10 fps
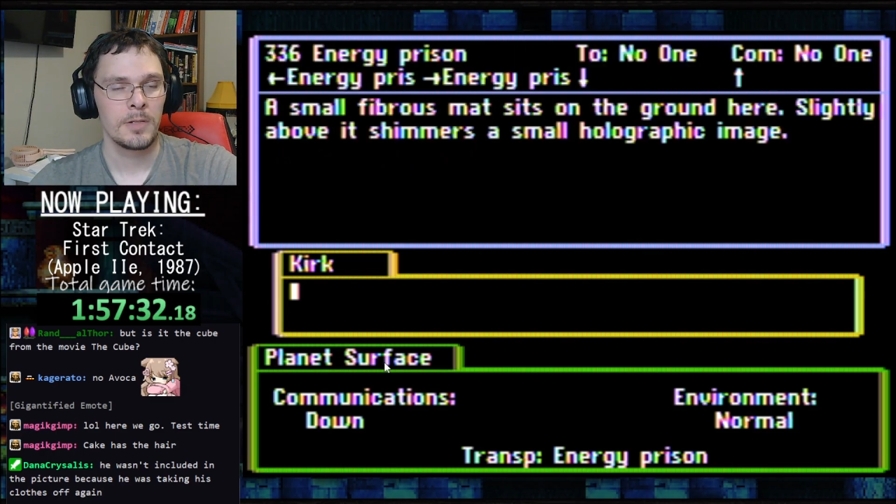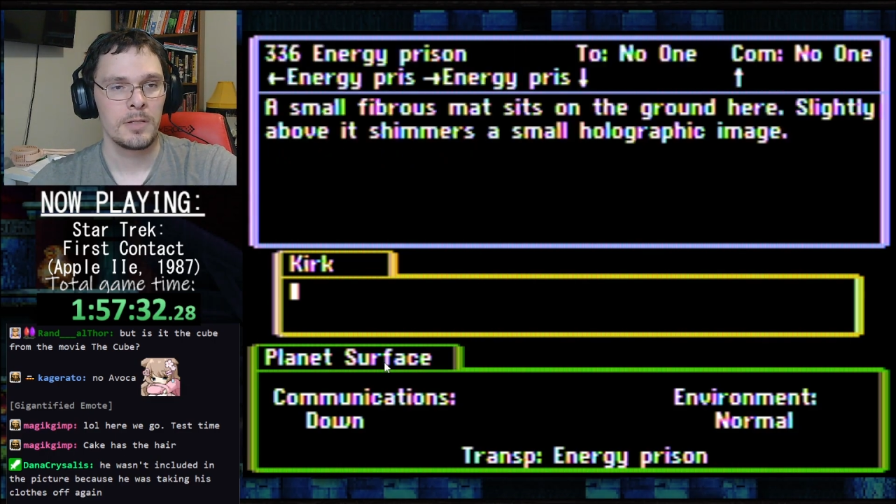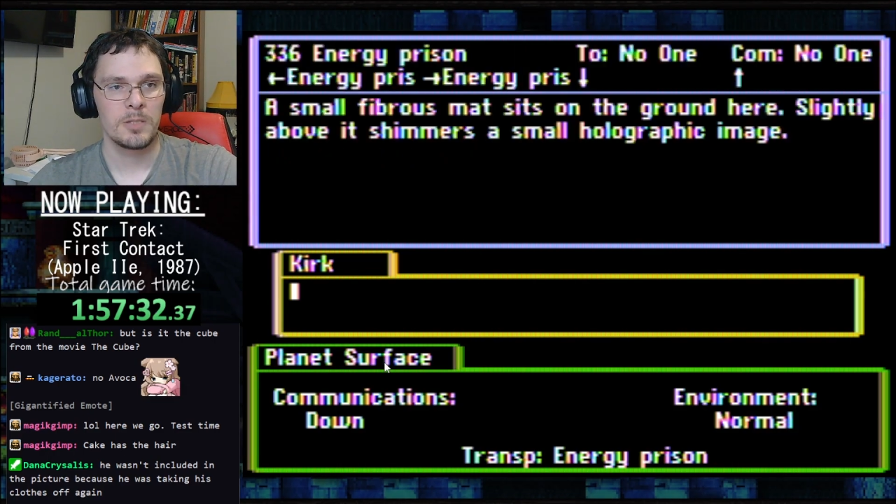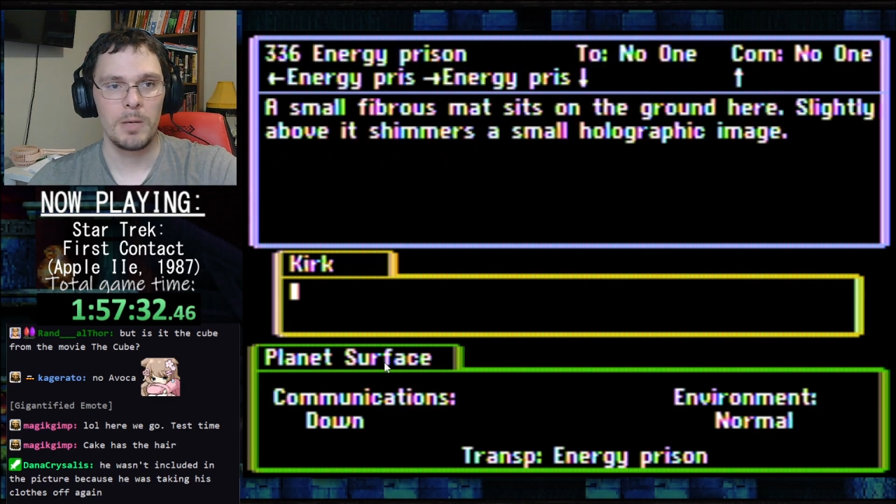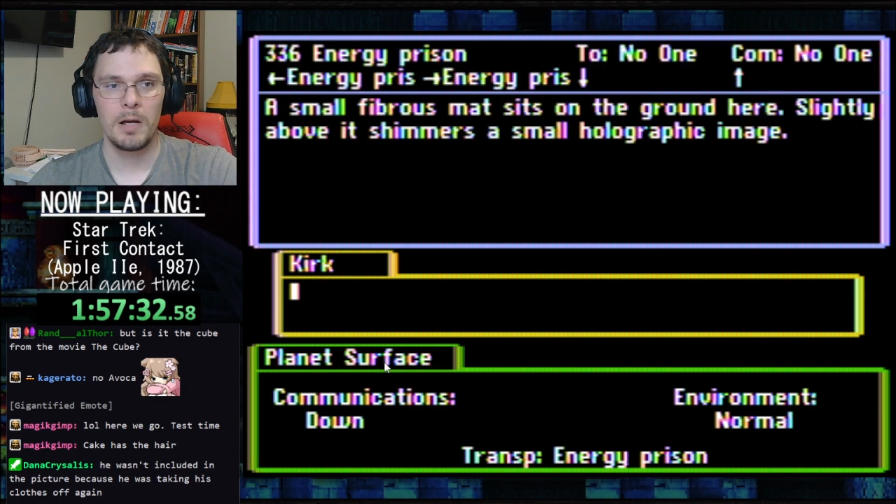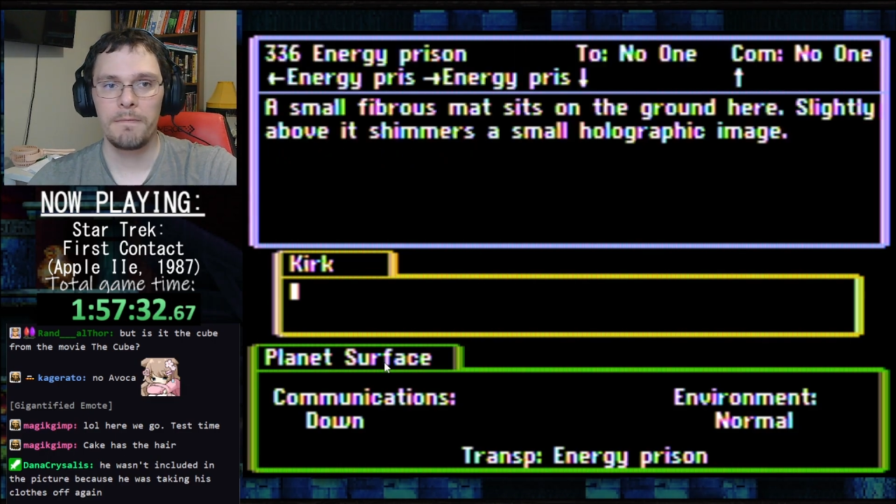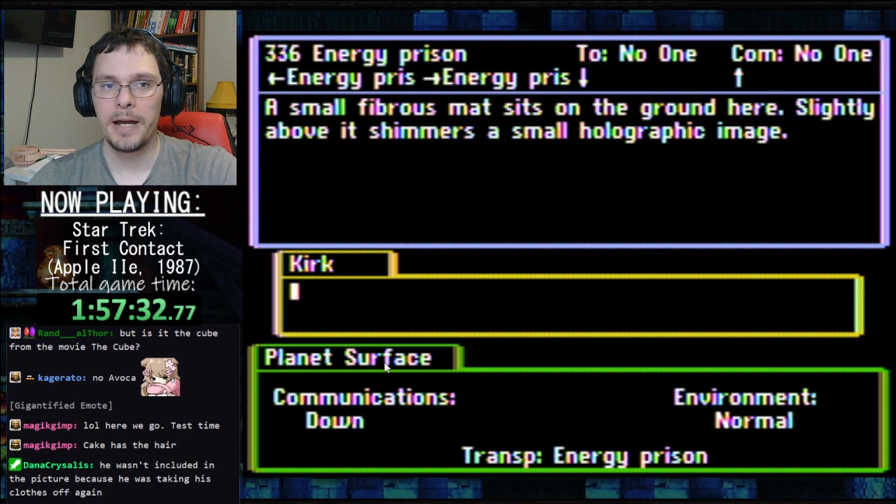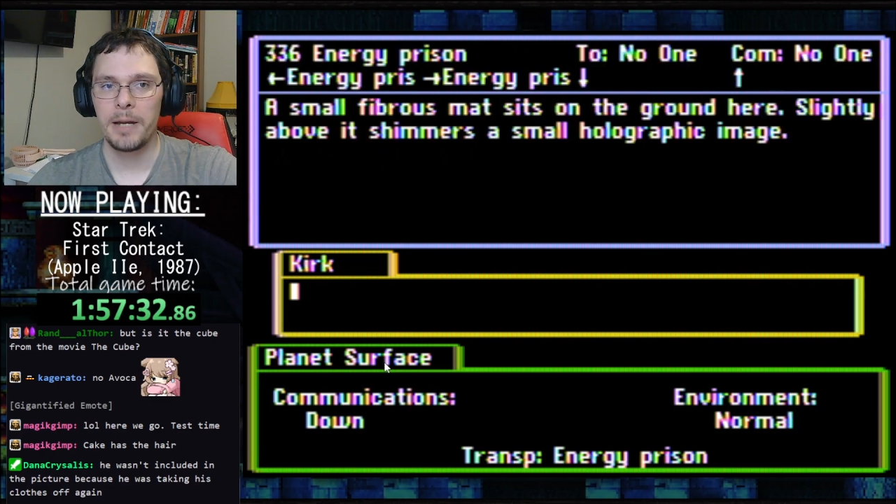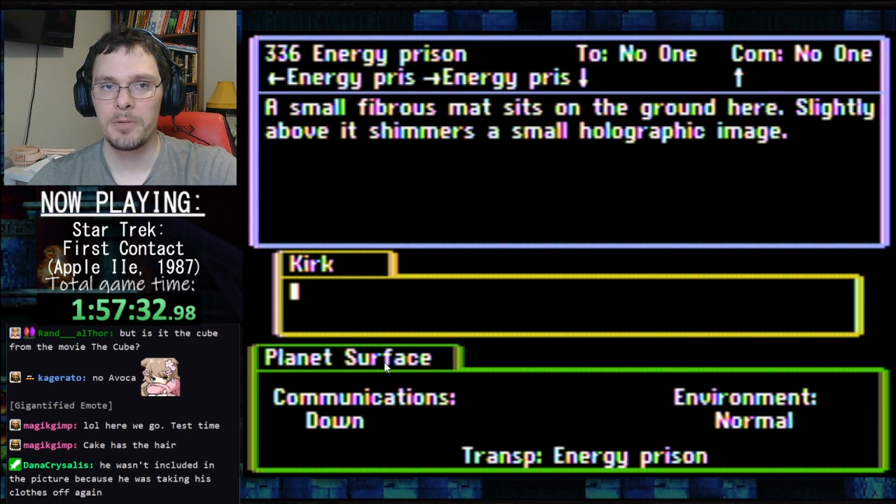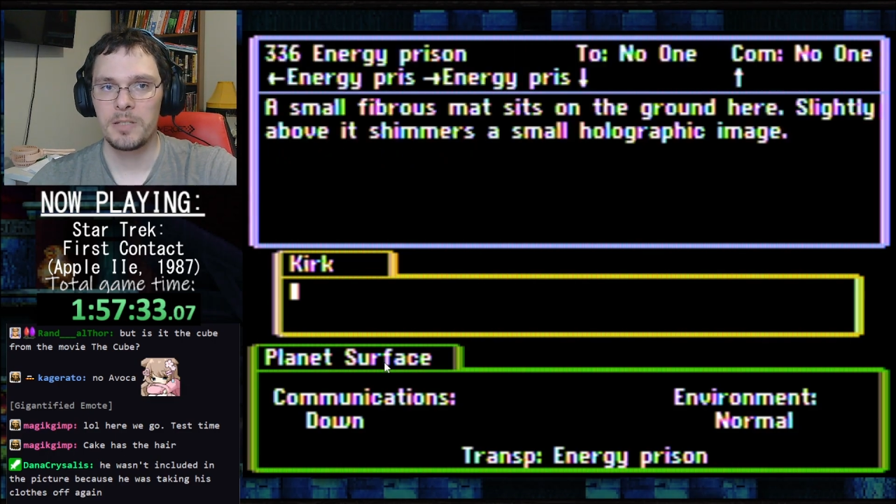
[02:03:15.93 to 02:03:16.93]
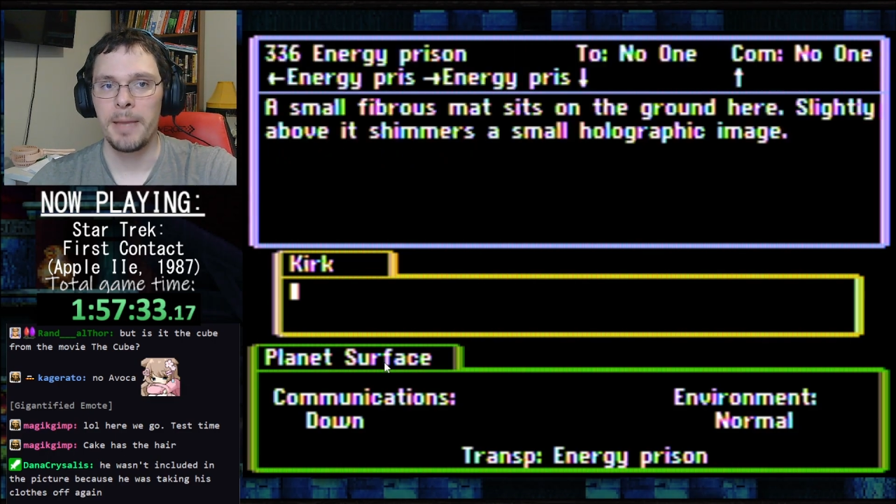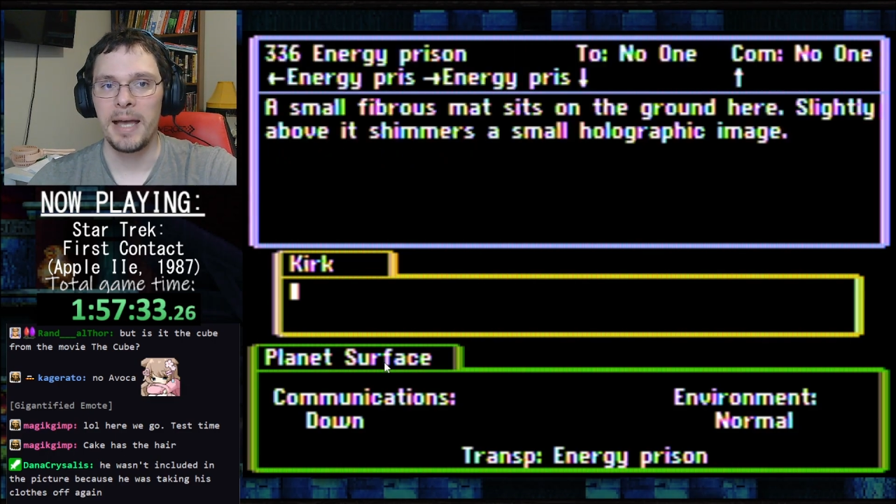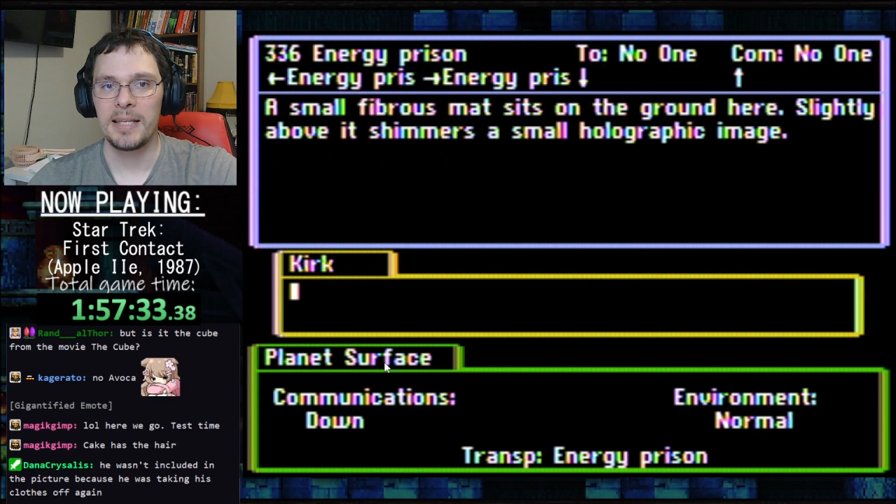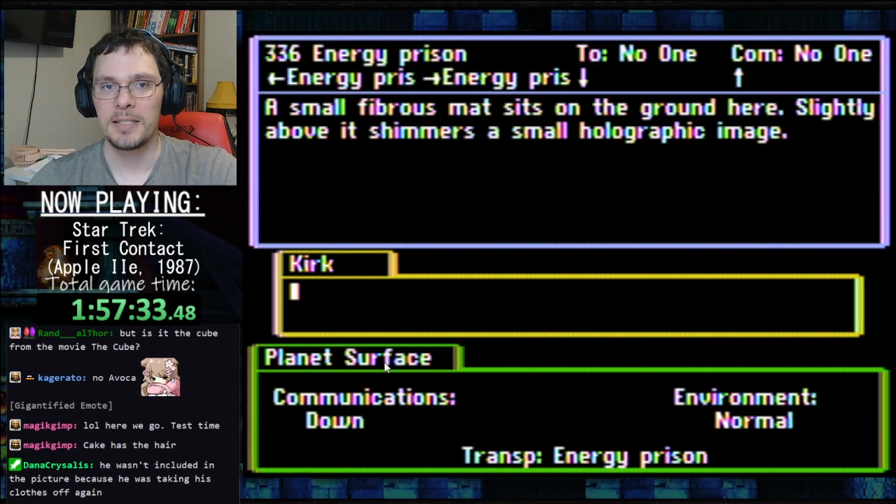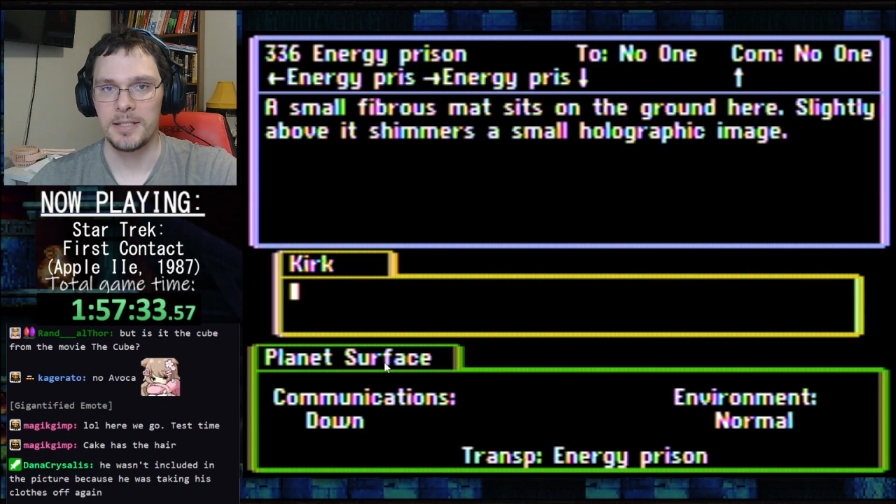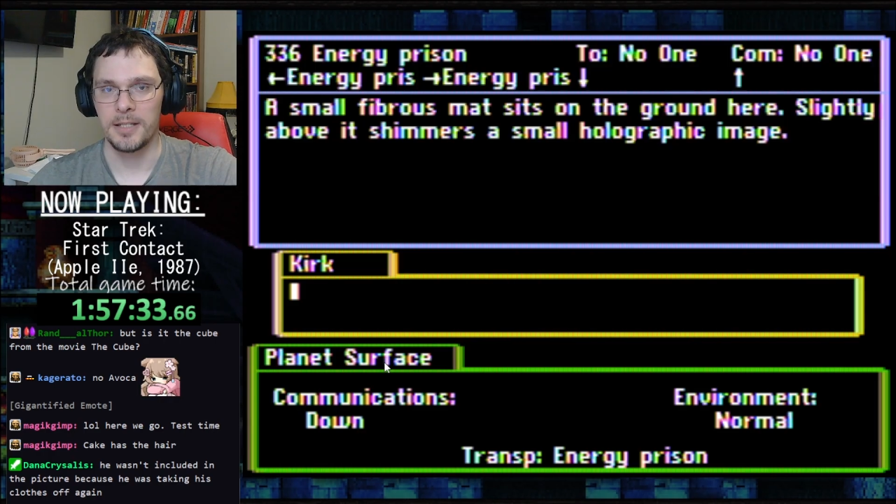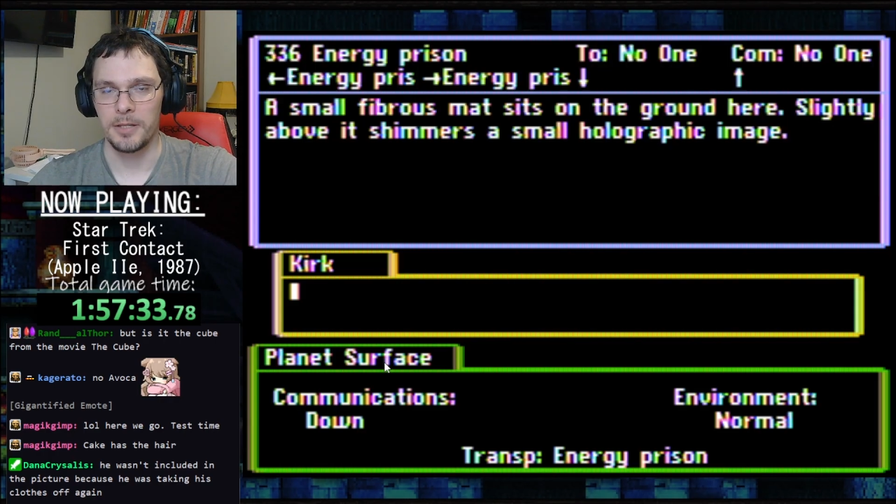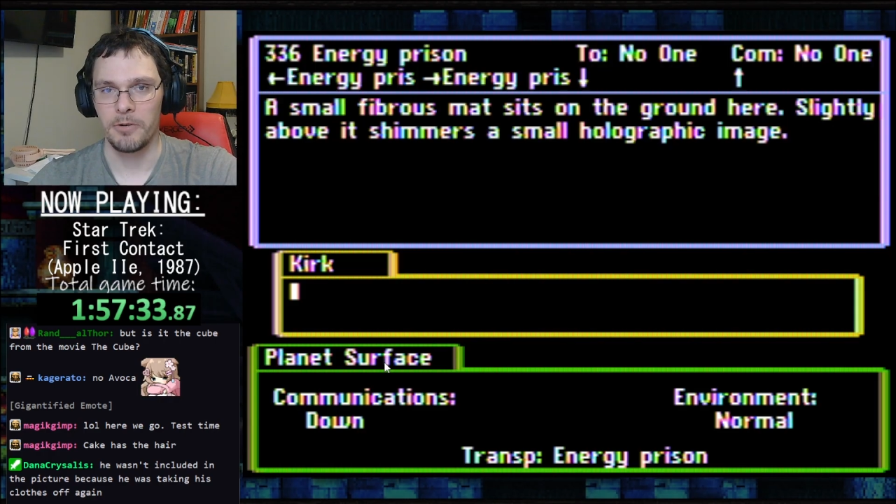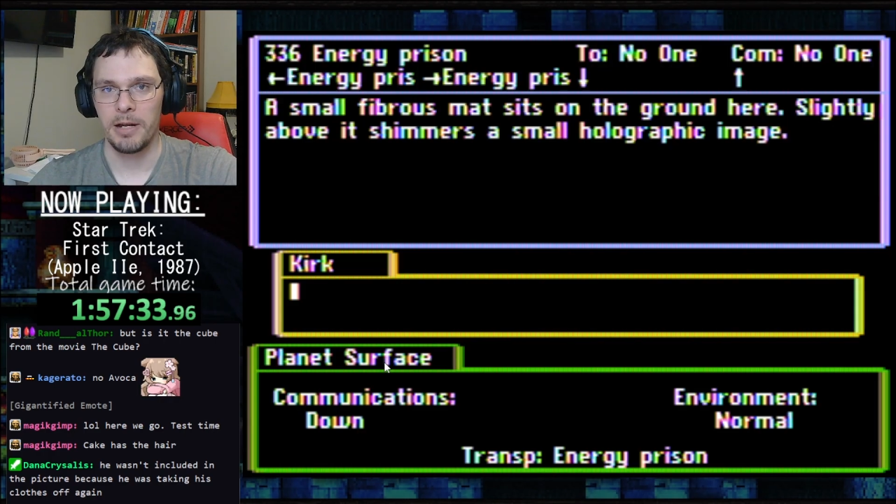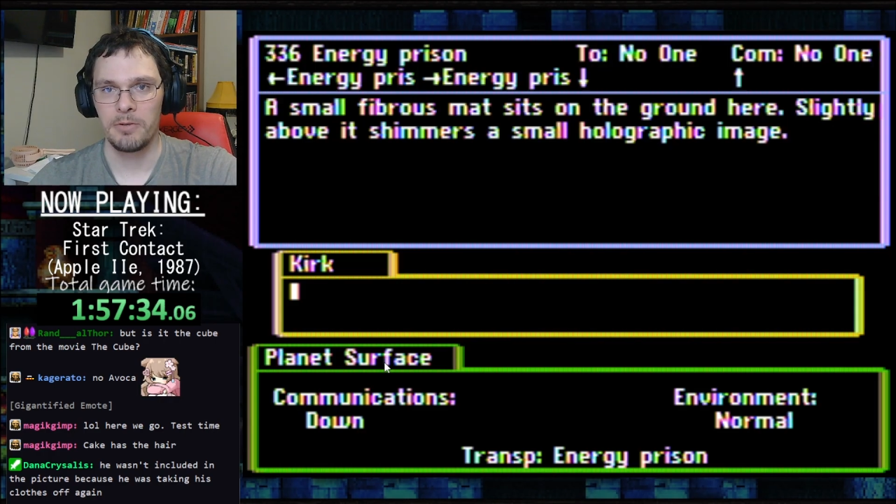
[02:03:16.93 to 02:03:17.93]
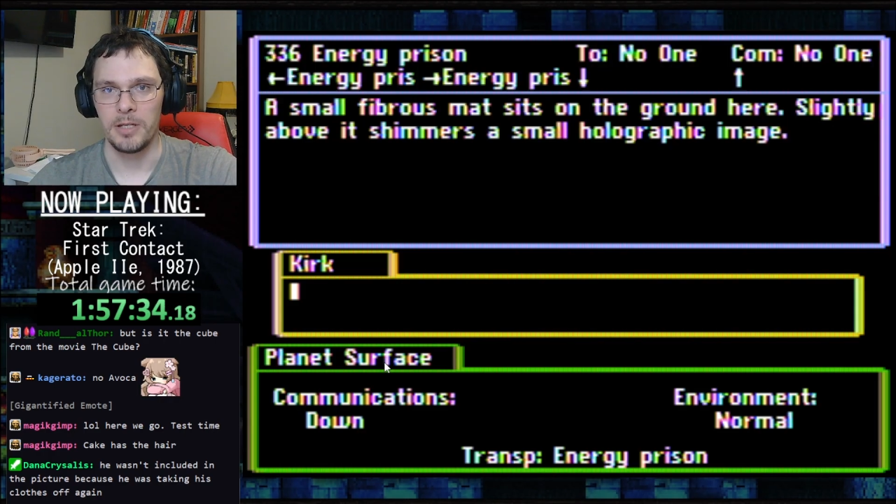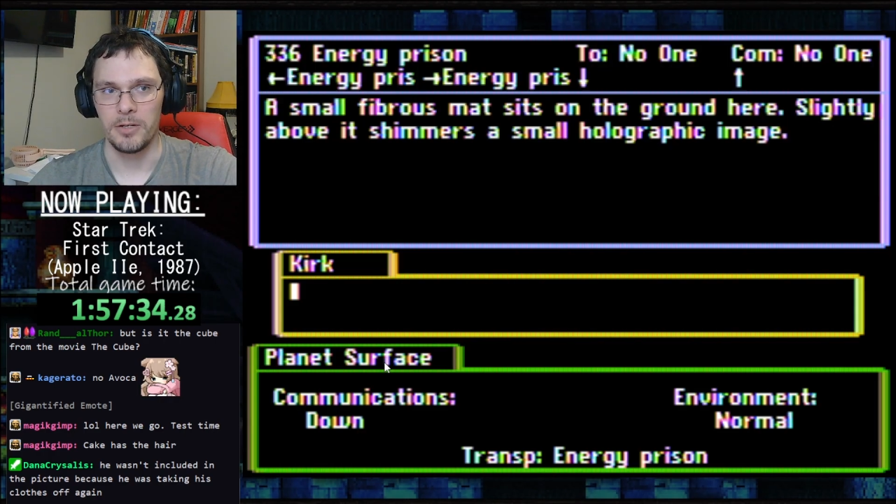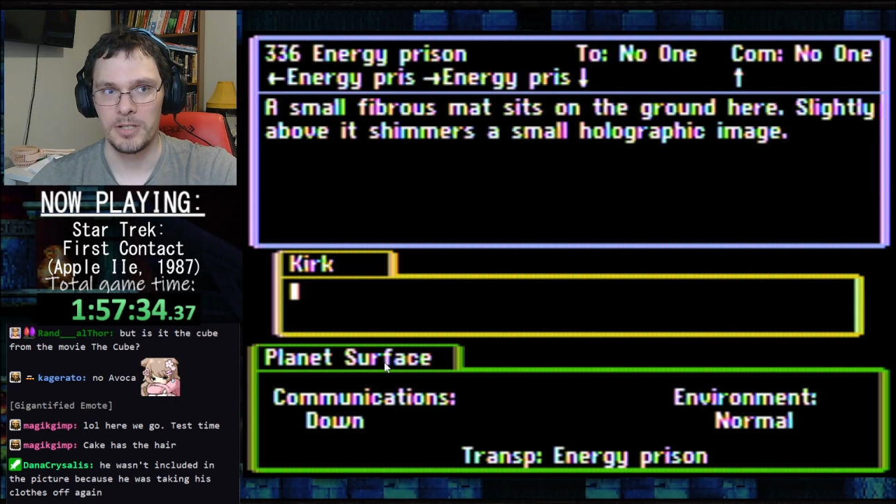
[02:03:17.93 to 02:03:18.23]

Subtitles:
Small fibrous mat sits on the ground here.